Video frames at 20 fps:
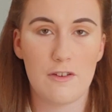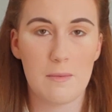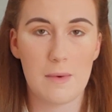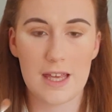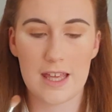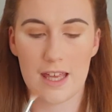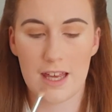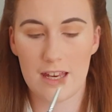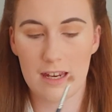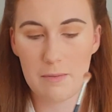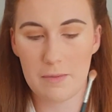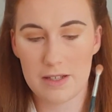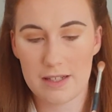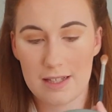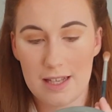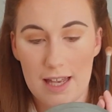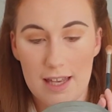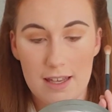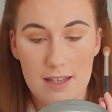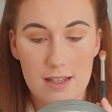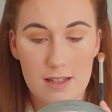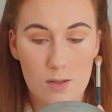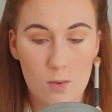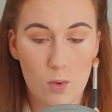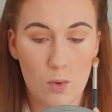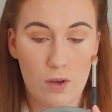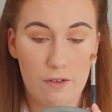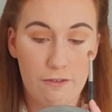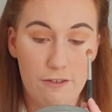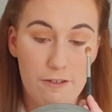you make any mistakes,
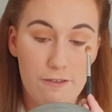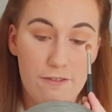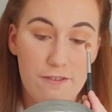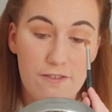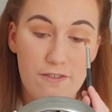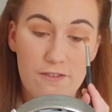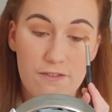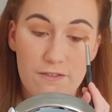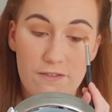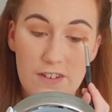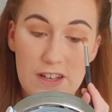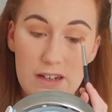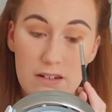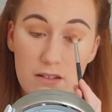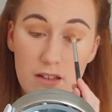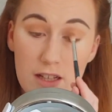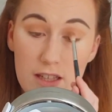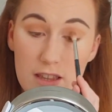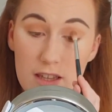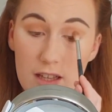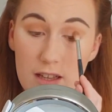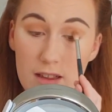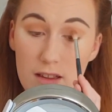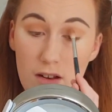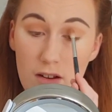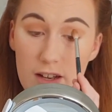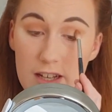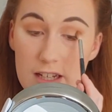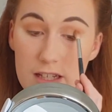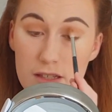or if you feel like the
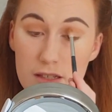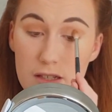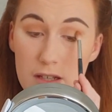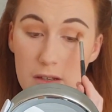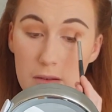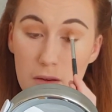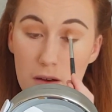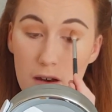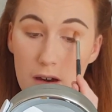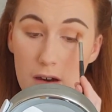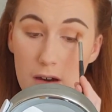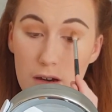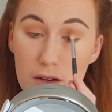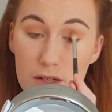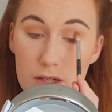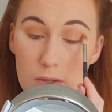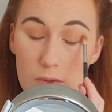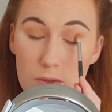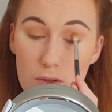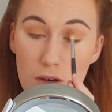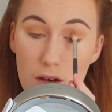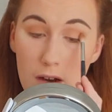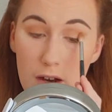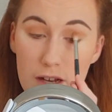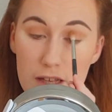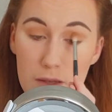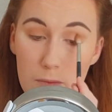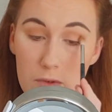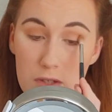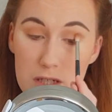line is too harsh on your
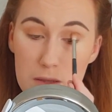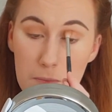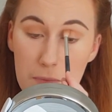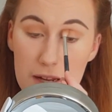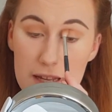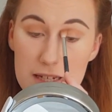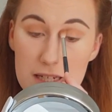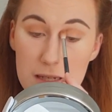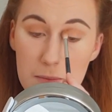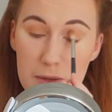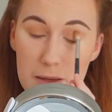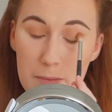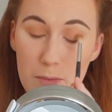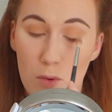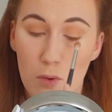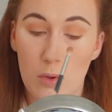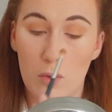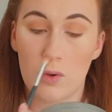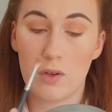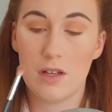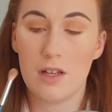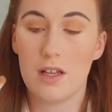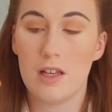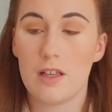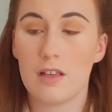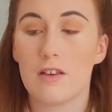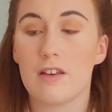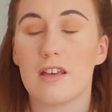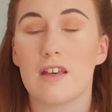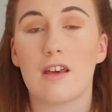eye and you want to blend a bit more,
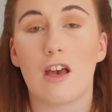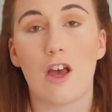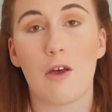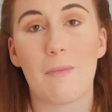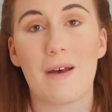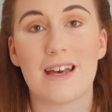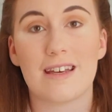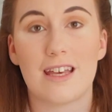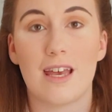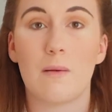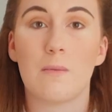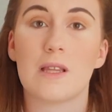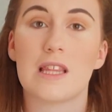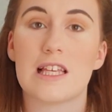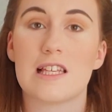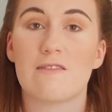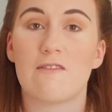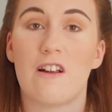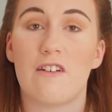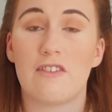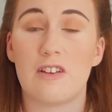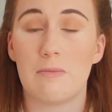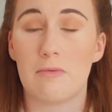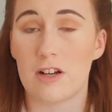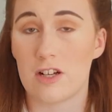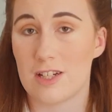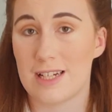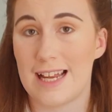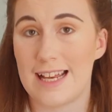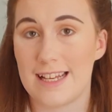you can go back in with this fluffy
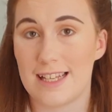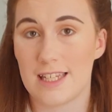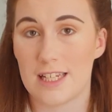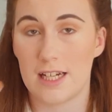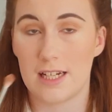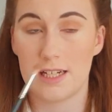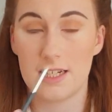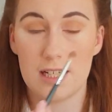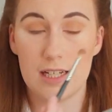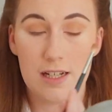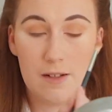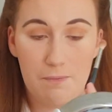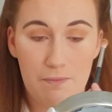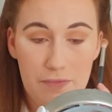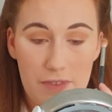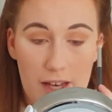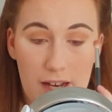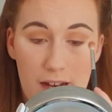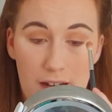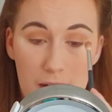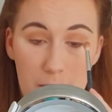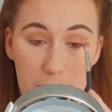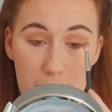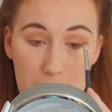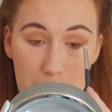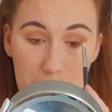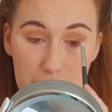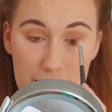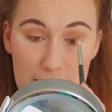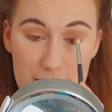brush later
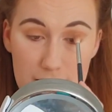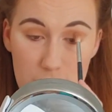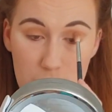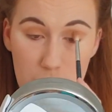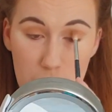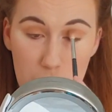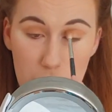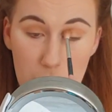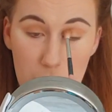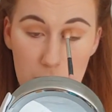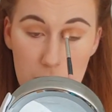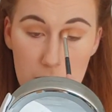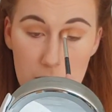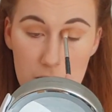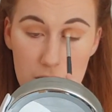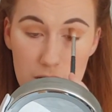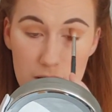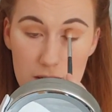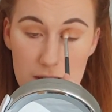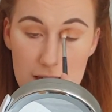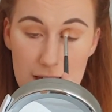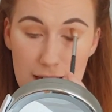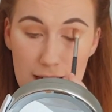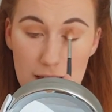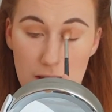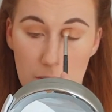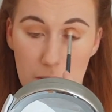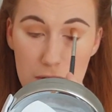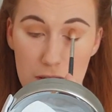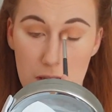and blend it all
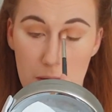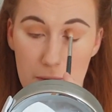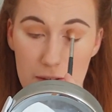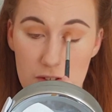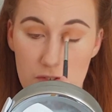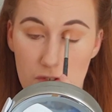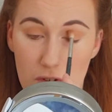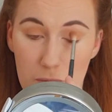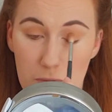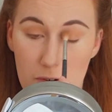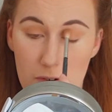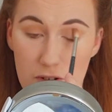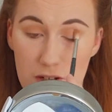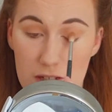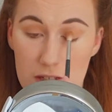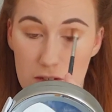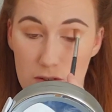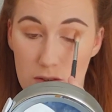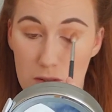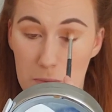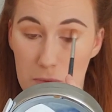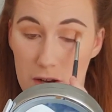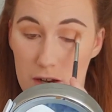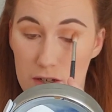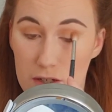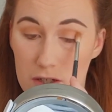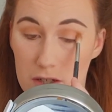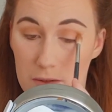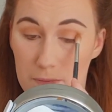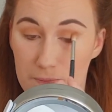together with no extra product on the
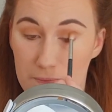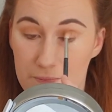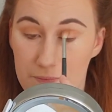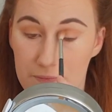brush.